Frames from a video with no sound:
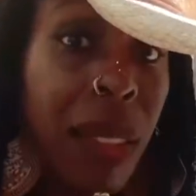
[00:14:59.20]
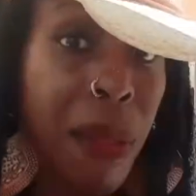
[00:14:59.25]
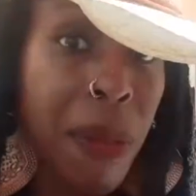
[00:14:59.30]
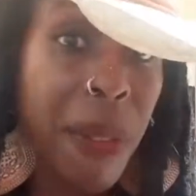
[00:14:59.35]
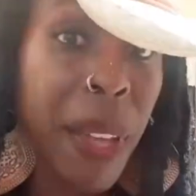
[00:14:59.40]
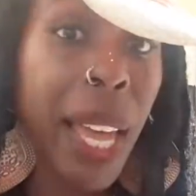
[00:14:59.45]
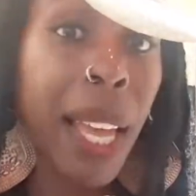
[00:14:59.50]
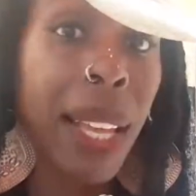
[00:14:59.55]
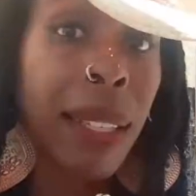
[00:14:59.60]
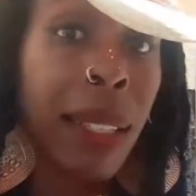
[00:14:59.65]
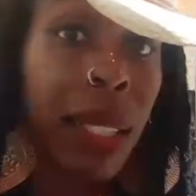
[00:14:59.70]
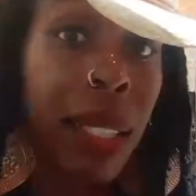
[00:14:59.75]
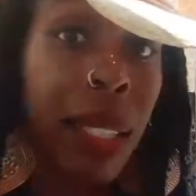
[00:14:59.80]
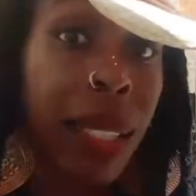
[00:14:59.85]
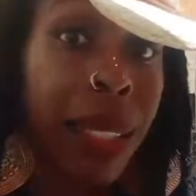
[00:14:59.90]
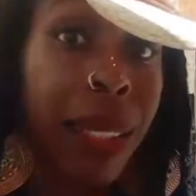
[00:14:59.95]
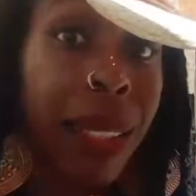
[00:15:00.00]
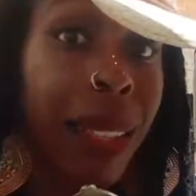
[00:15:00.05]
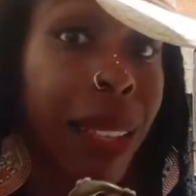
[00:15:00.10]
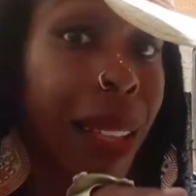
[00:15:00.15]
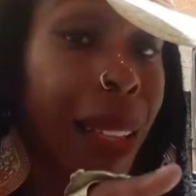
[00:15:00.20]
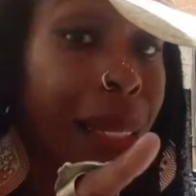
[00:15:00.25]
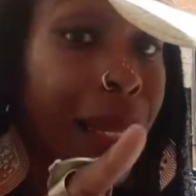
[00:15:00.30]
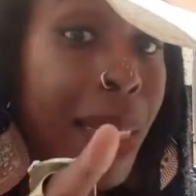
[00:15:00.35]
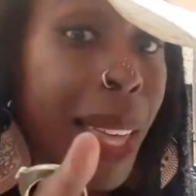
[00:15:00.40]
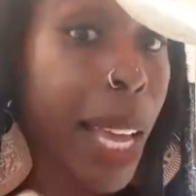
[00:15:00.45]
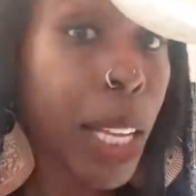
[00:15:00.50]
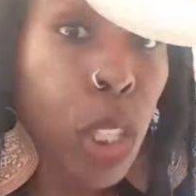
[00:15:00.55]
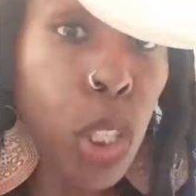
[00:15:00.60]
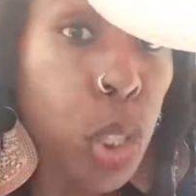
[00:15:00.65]
fact
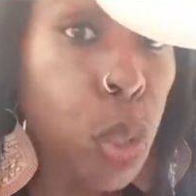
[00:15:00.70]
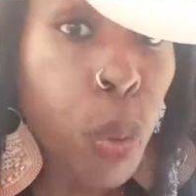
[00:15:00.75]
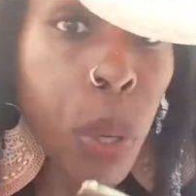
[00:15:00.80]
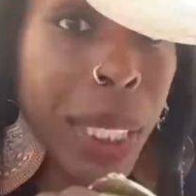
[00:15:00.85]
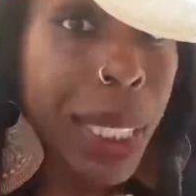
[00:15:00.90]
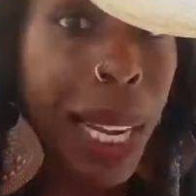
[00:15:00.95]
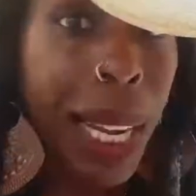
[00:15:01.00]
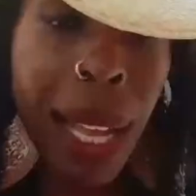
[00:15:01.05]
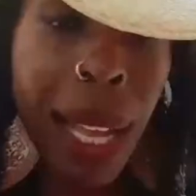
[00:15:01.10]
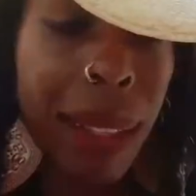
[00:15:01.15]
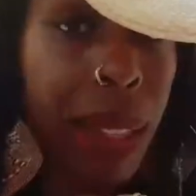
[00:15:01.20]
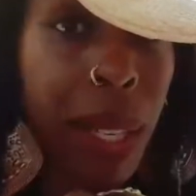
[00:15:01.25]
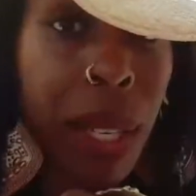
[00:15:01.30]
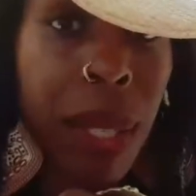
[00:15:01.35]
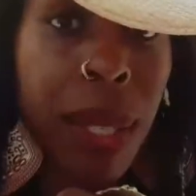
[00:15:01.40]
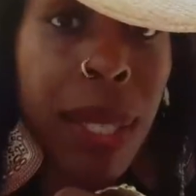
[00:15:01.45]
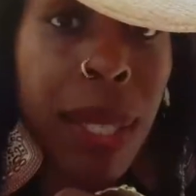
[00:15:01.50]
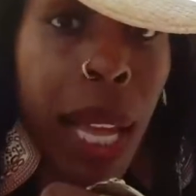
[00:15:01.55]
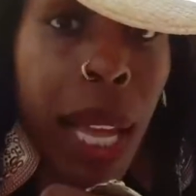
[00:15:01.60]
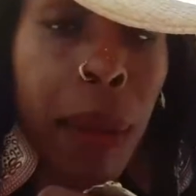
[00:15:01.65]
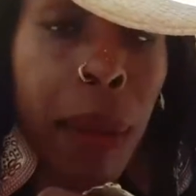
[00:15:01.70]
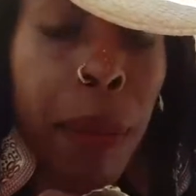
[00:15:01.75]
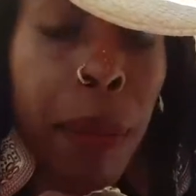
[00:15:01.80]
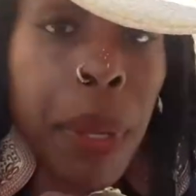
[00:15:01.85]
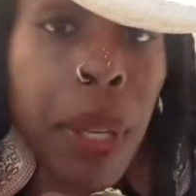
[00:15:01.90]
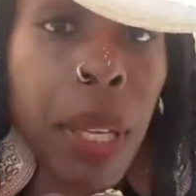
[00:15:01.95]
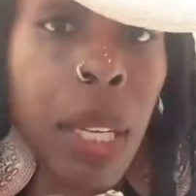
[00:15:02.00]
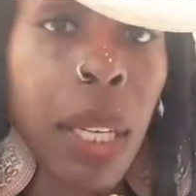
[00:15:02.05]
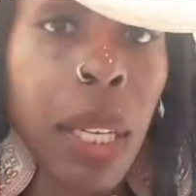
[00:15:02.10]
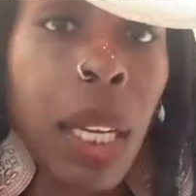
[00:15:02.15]
that you are not their type
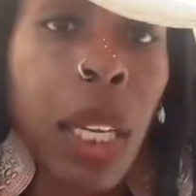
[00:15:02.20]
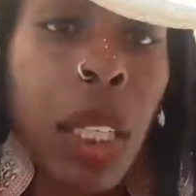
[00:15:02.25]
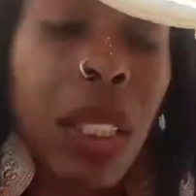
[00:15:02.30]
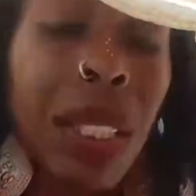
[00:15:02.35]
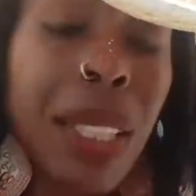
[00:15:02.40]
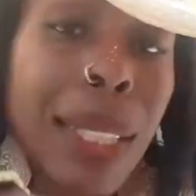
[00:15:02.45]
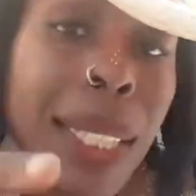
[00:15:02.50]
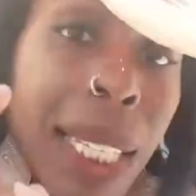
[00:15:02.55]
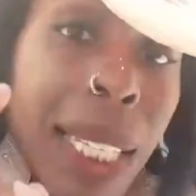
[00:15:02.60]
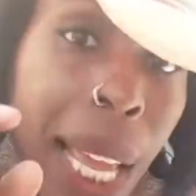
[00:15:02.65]
to get